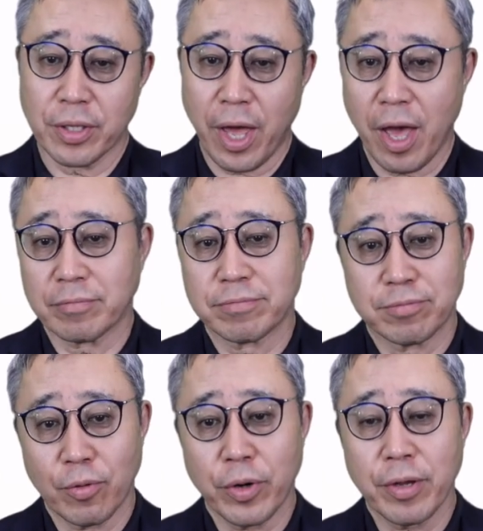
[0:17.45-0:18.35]
have
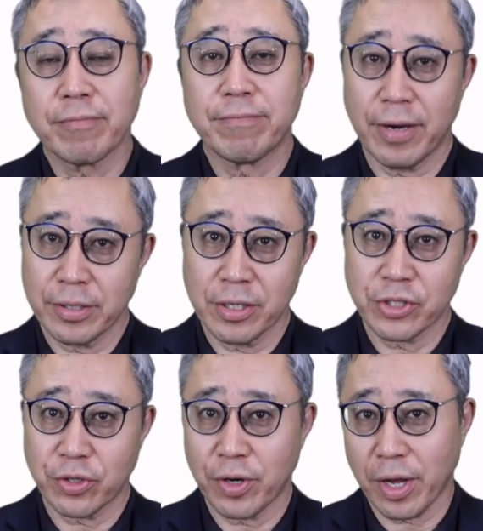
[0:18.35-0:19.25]
foreign
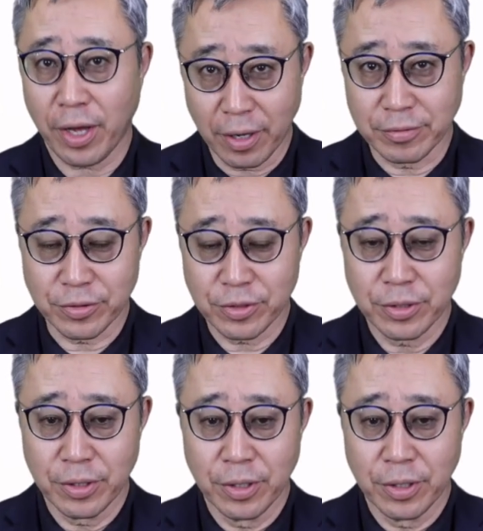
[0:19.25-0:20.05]
financial accounts,